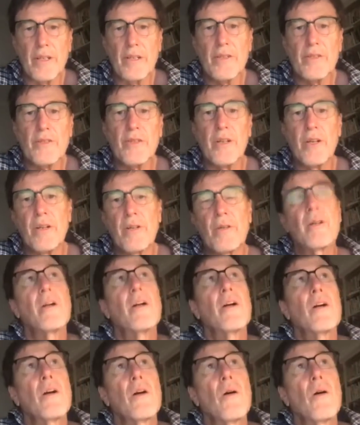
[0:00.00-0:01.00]
So
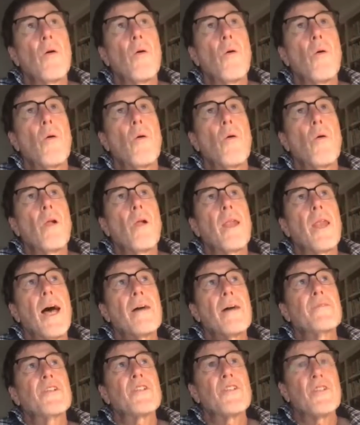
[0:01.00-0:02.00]

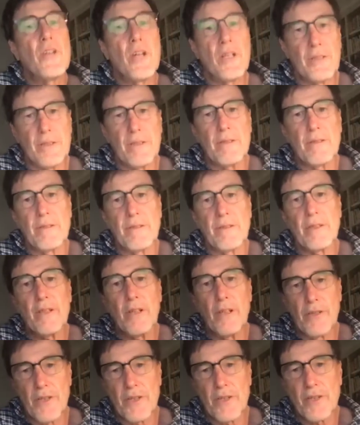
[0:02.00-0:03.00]
love is not
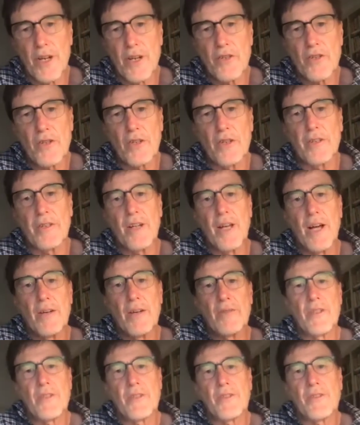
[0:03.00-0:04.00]
condescension. Love
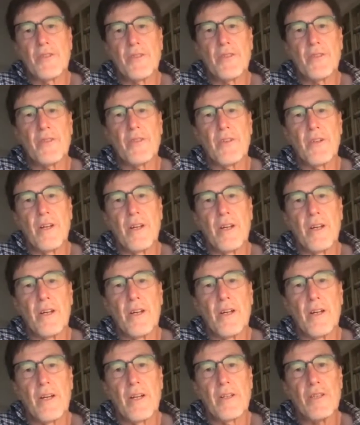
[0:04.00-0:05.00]
is
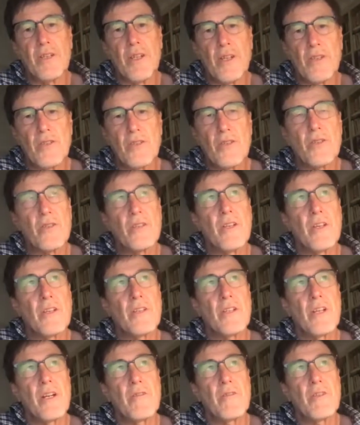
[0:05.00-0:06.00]
a sense that
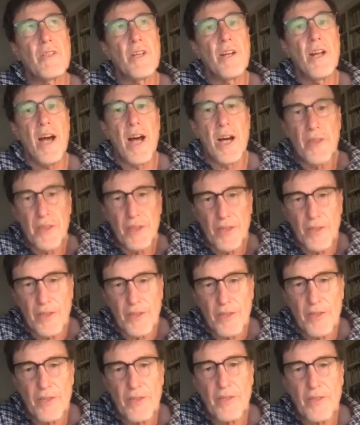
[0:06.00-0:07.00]
there is an
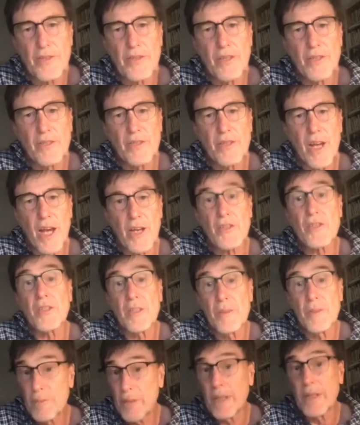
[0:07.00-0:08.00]
otherness that's
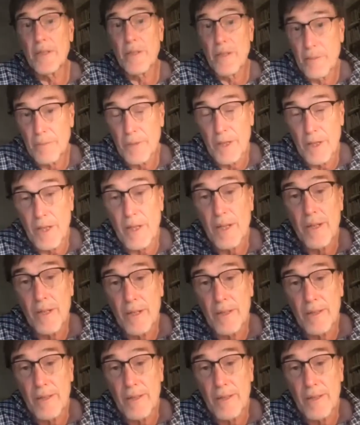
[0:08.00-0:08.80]
actually bigger than me.